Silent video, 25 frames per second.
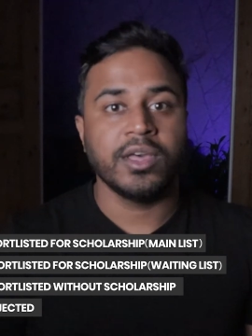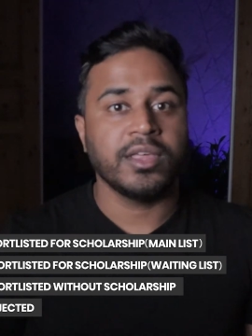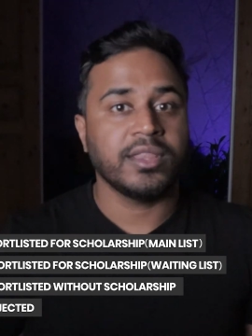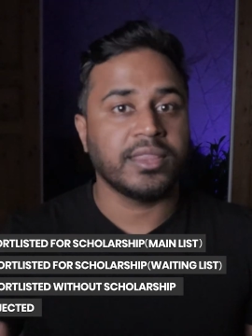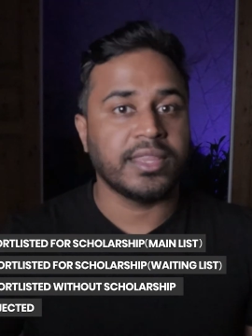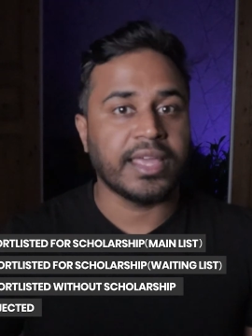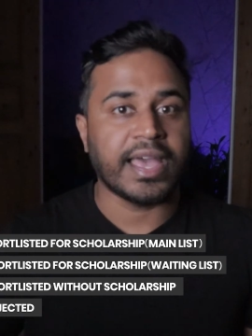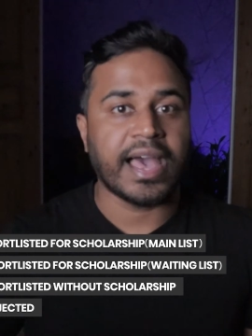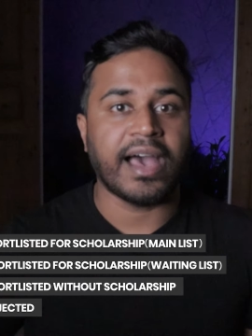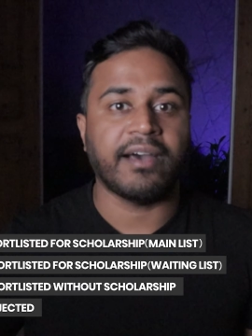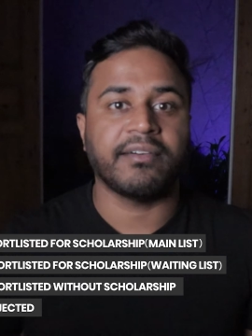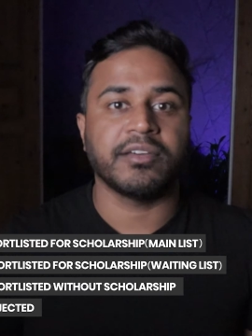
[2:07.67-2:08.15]

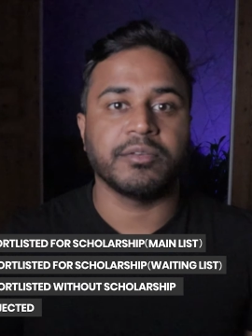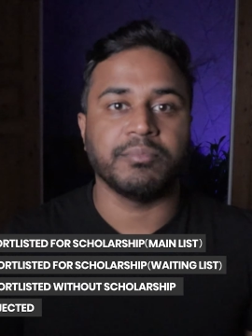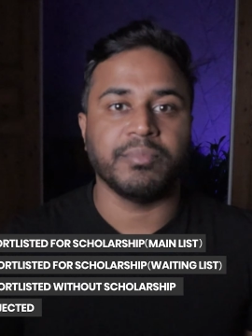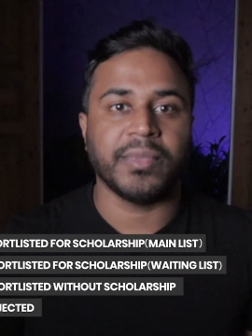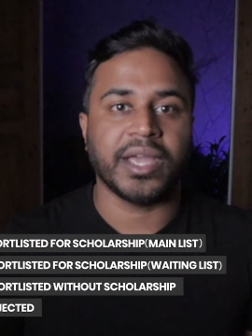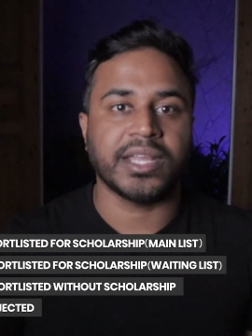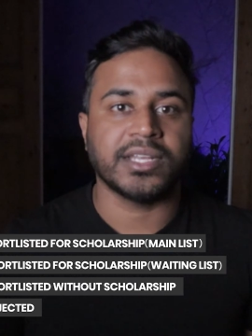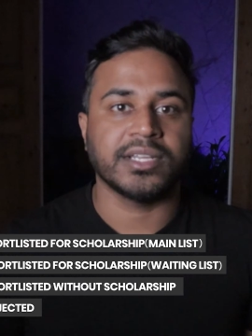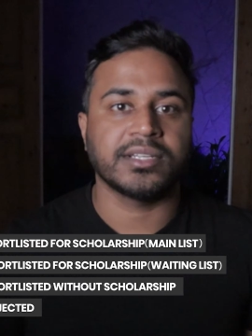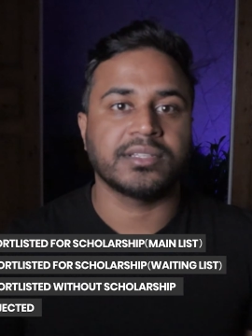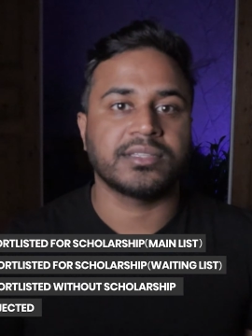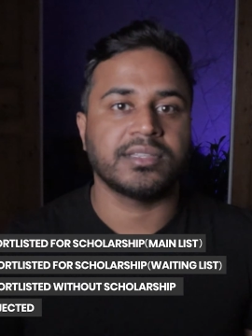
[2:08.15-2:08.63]
they haven't
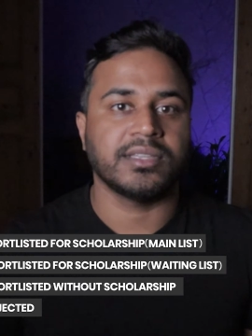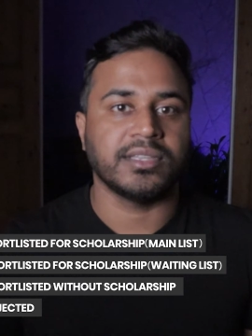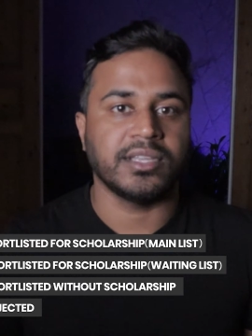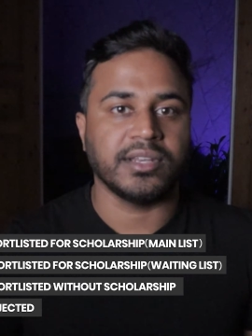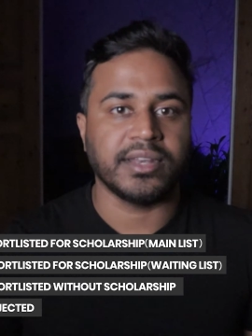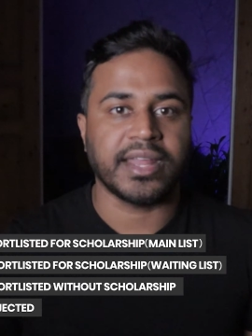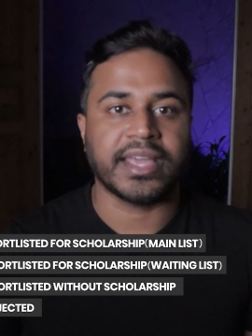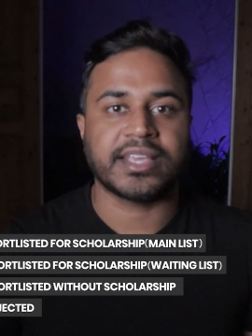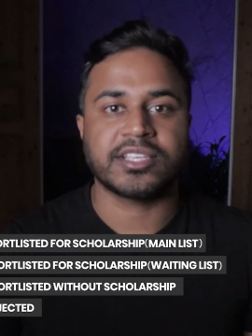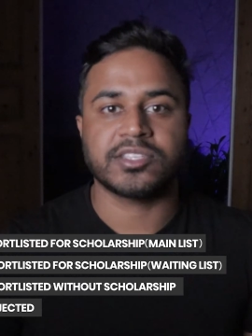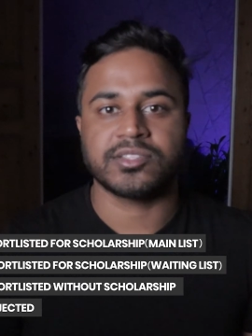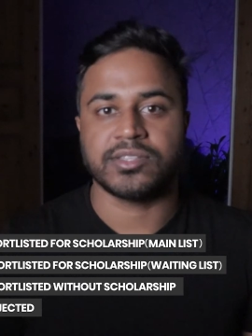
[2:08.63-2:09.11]
made it the
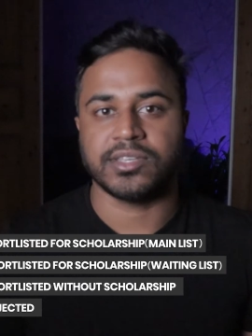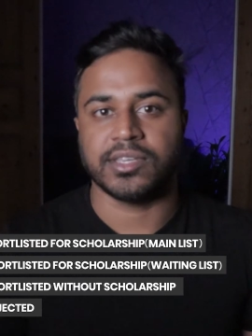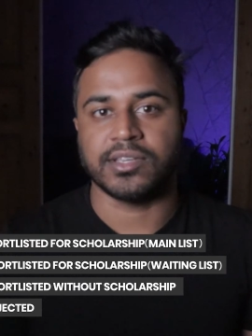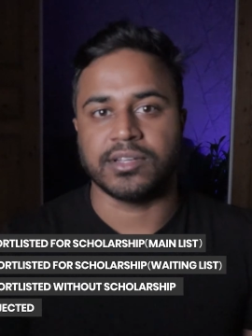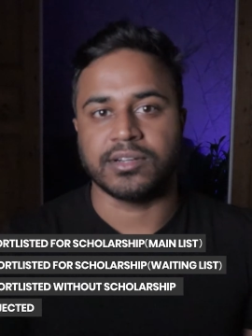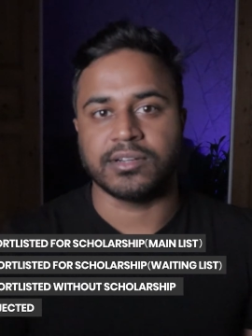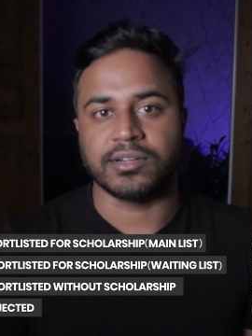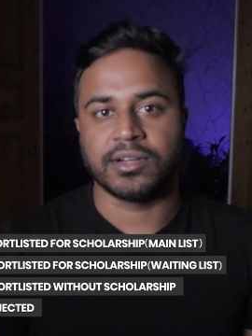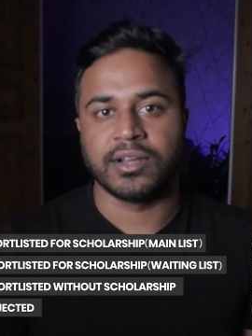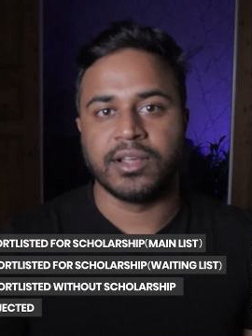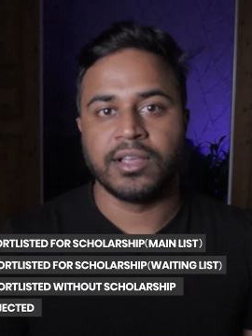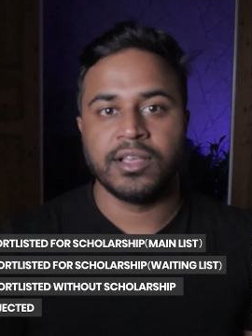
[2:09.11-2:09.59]
next
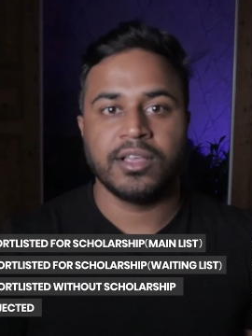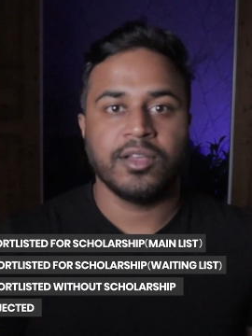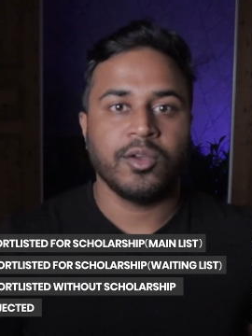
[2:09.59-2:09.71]
year.